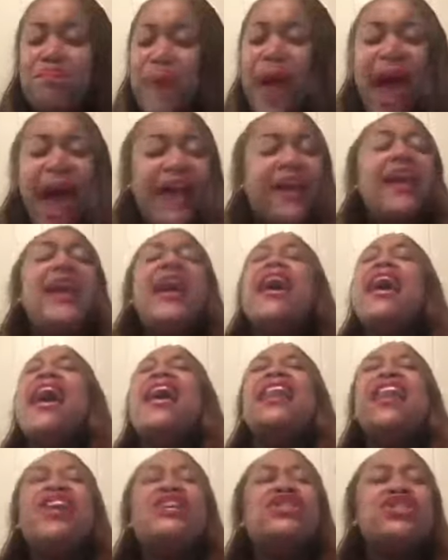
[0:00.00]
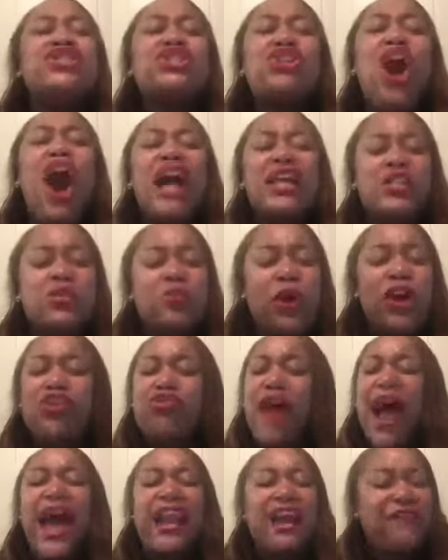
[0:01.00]
back. And it starts with
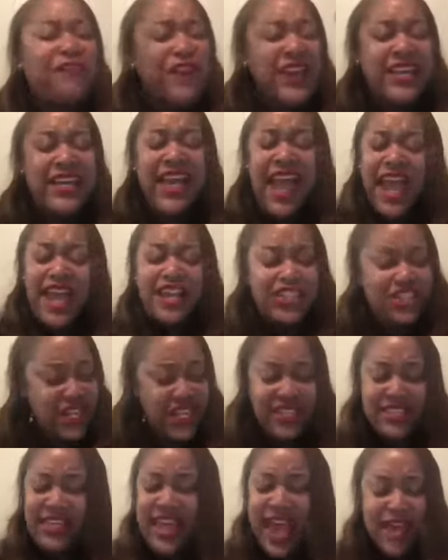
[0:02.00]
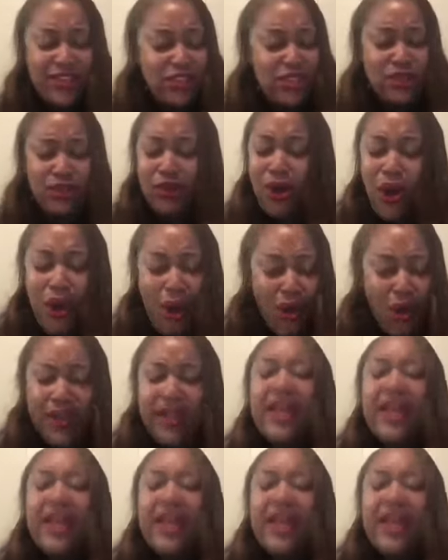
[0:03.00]
gratification. Yes, Lord.